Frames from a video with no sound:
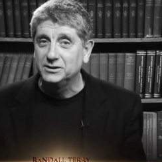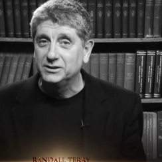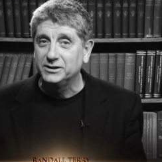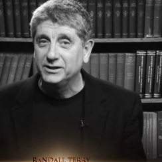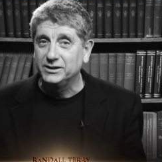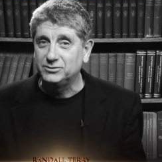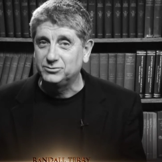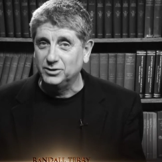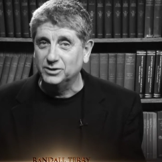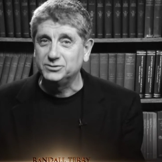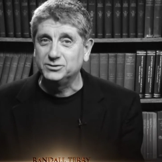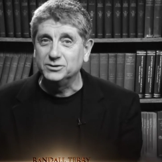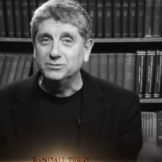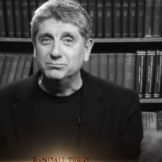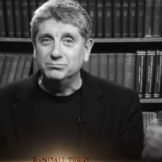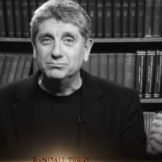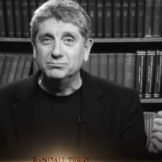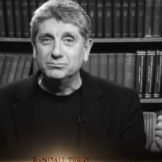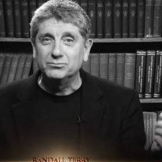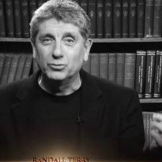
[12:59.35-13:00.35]
It doesn't
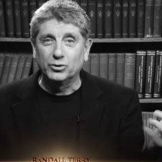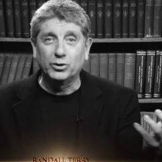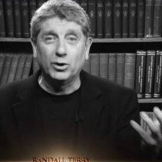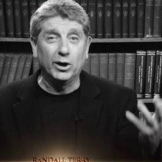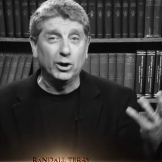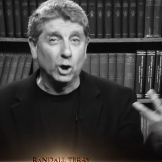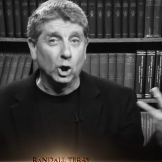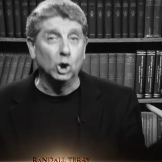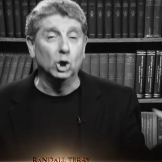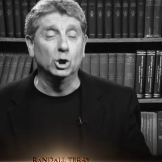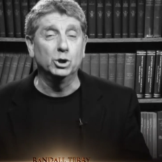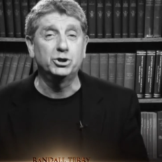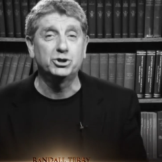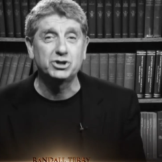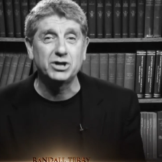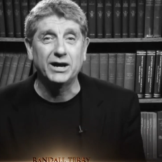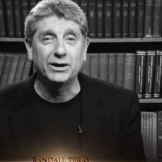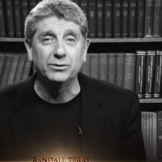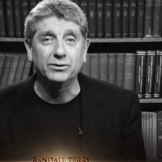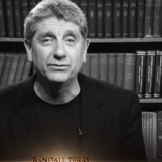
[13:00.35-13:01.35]
require
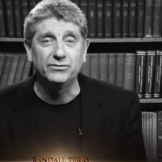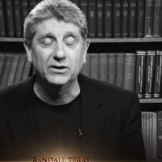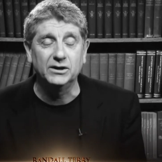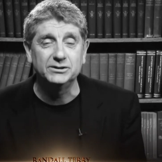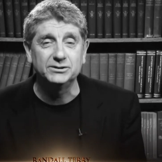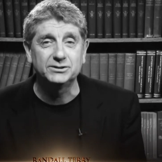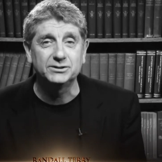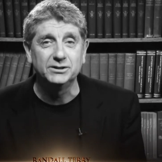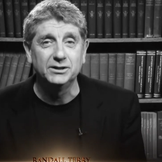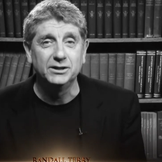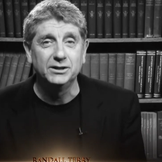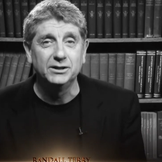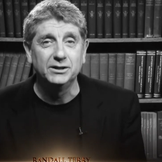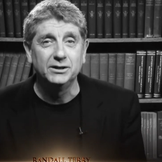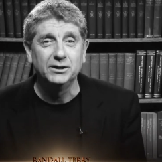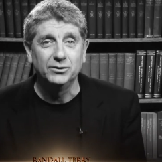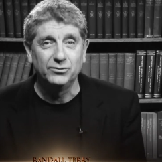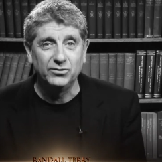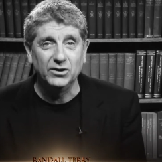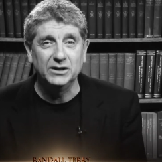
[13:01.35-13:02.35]
earth-shattering
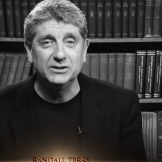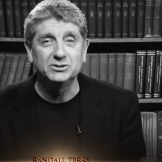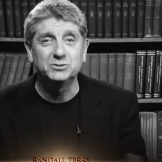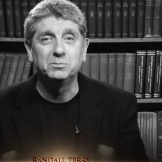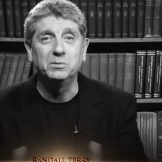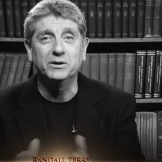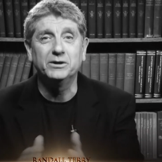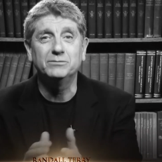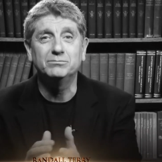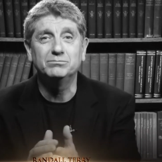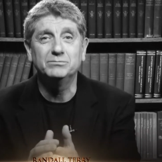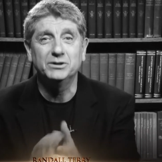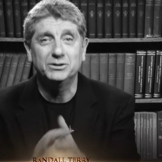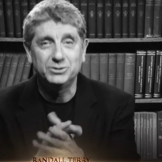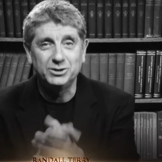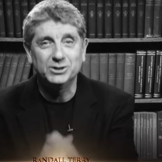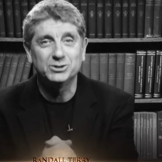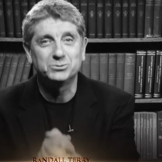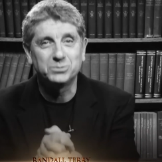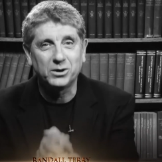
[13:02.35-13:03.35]
funds, but it
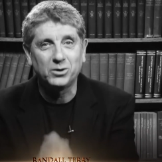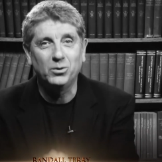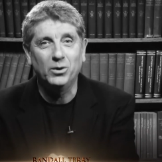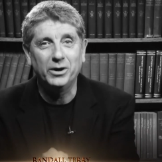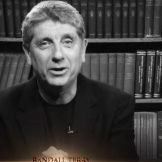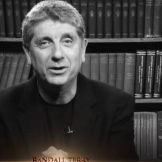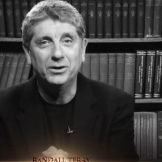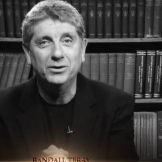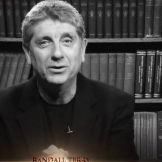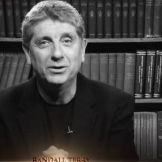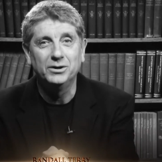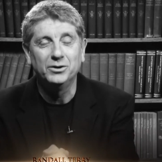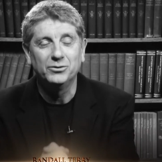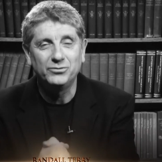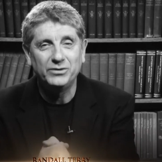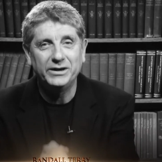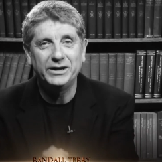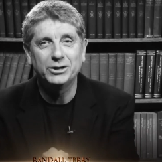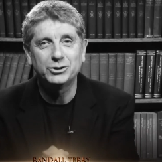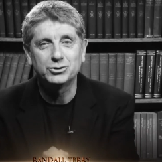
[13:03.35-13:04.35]
does require
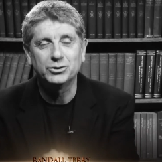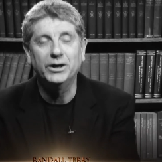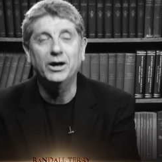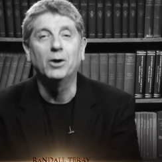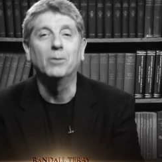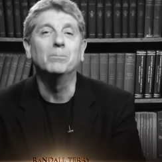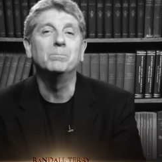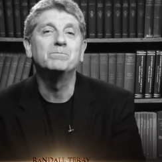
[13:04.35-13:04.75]
financial help.